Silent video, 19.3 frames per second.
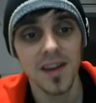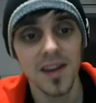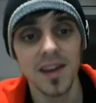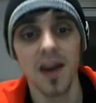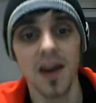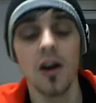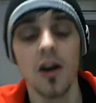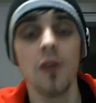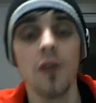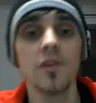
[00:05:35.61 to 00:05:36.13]

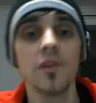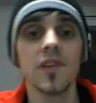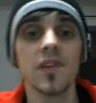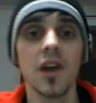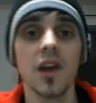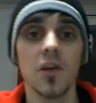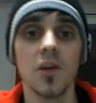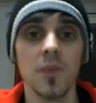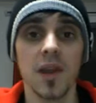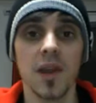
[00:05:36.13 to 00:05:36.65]
Now,
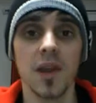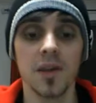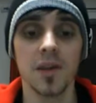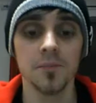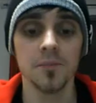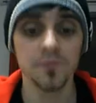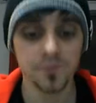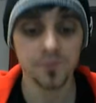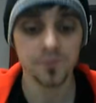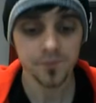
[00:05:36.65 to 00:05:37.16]
obviously, I've
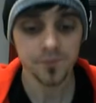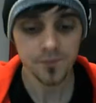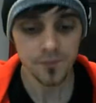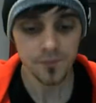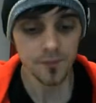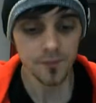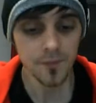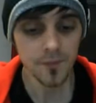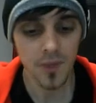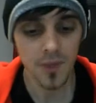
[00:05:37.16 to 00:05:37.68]
been
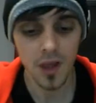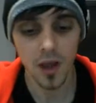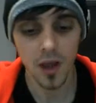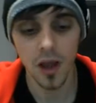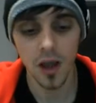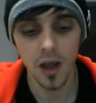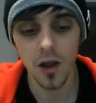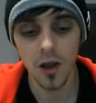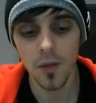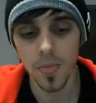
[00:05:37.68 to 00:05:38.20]

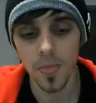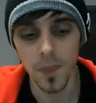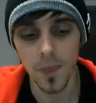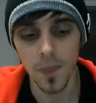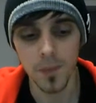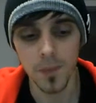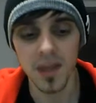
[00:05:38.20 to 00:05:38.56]
the